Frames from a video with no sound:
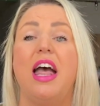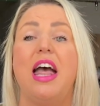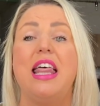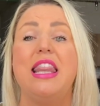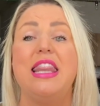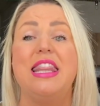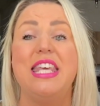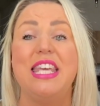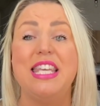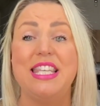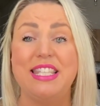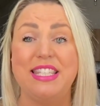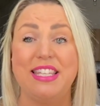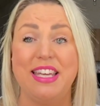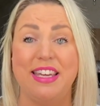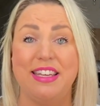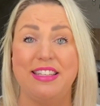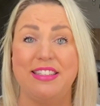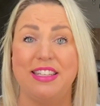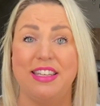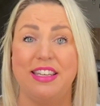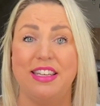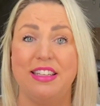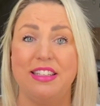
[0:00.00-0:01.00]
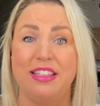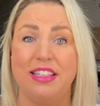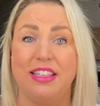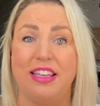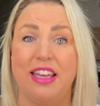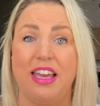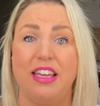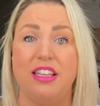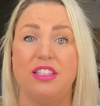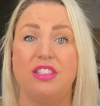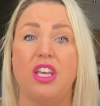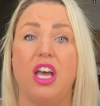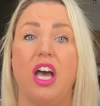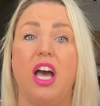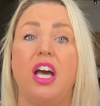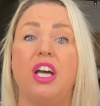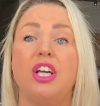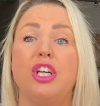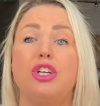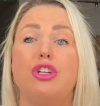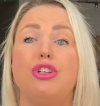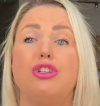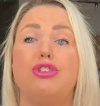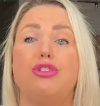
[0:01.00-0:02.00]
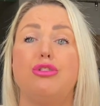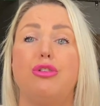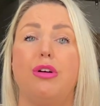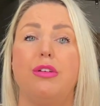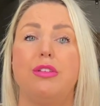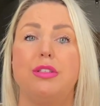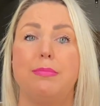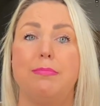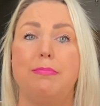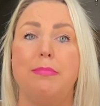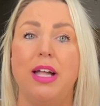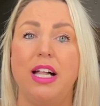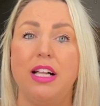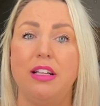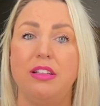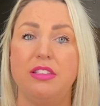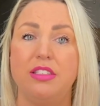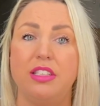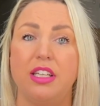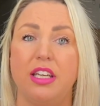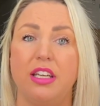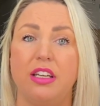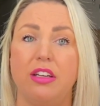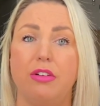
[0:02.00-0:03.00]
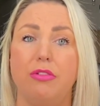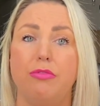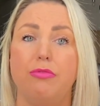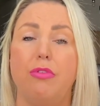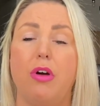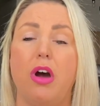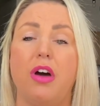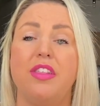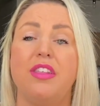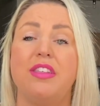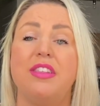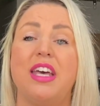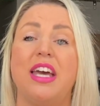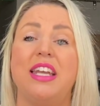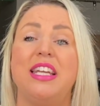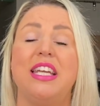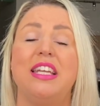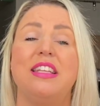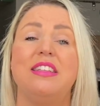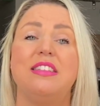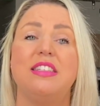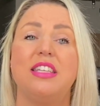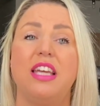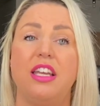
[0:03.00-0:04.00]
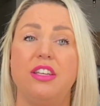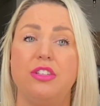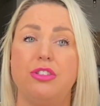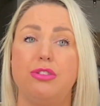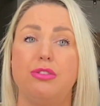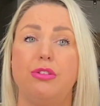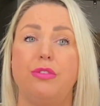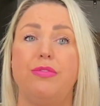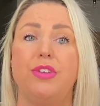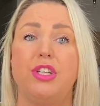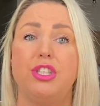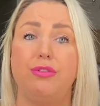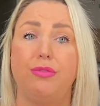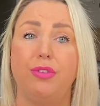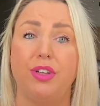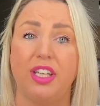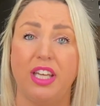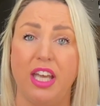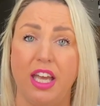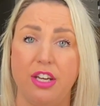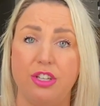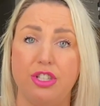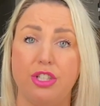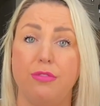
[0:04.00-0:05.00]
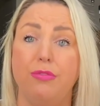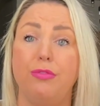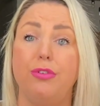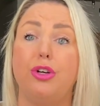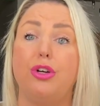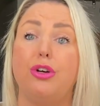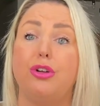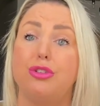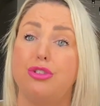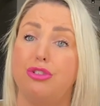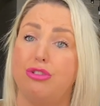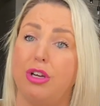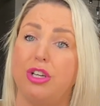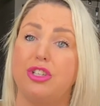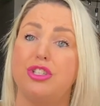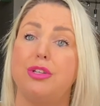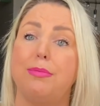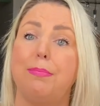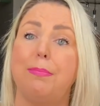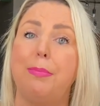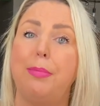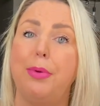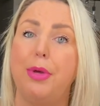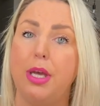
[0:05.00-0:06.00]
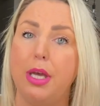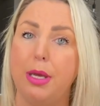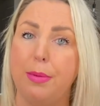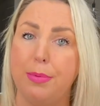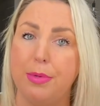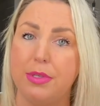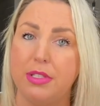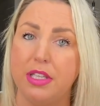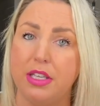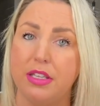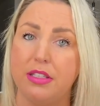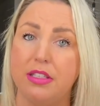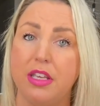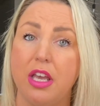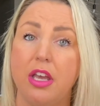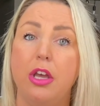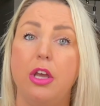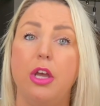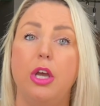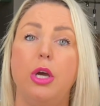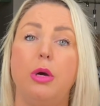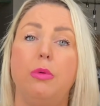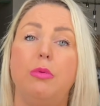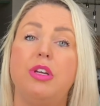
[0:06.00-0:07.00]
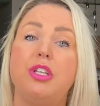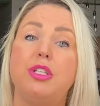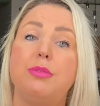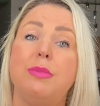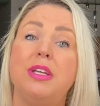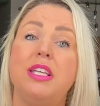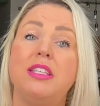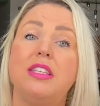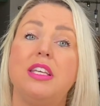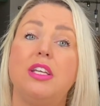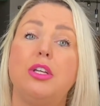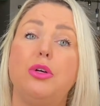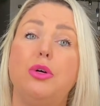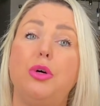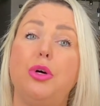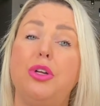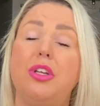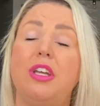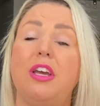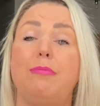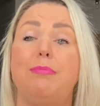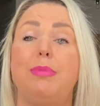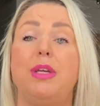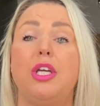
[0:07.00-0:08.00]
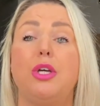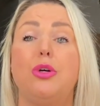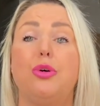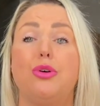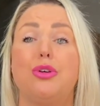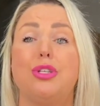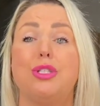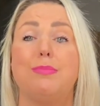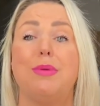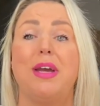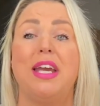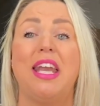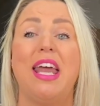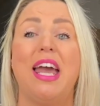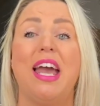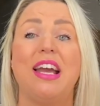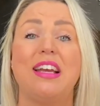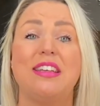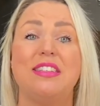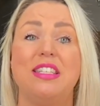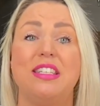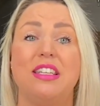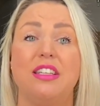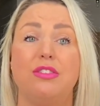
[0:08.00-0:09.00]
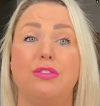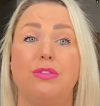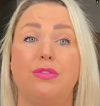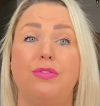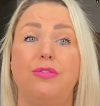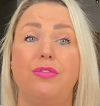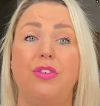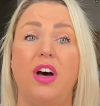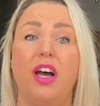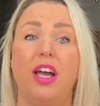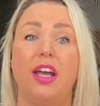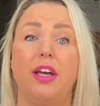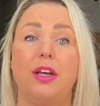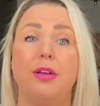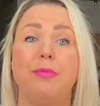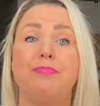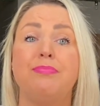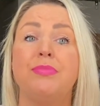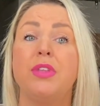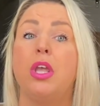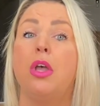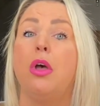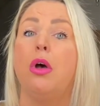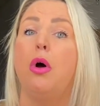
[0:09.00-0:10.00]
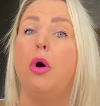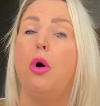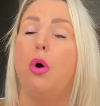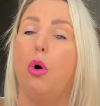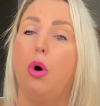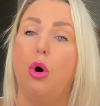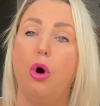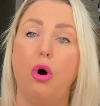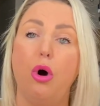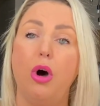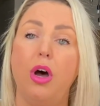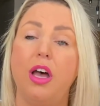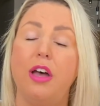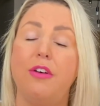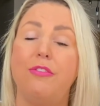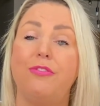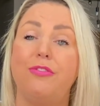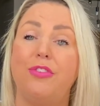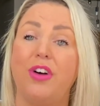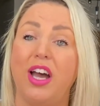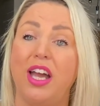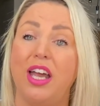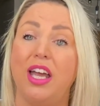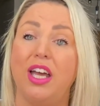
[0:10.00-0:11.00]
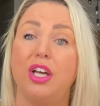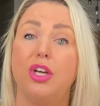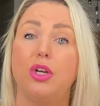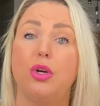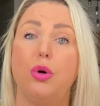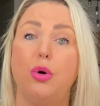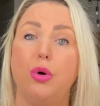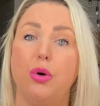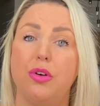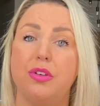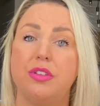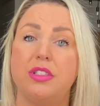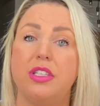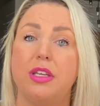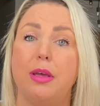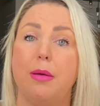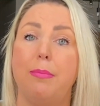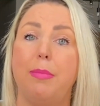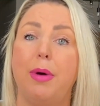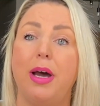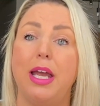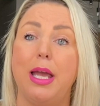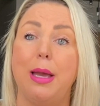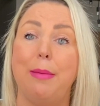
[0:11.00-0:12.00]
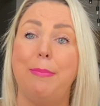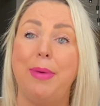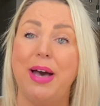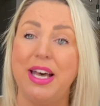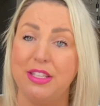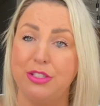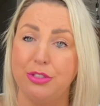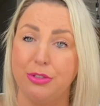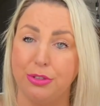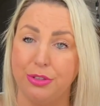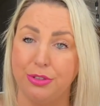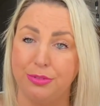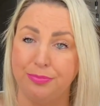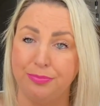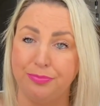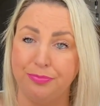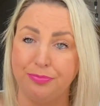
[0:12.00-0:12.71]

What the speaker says: This data indicates uncontrolled melting rather than intentional vitrification for construction purposes, which means it could have been caused by an accidental fire or a fire caused by a battle.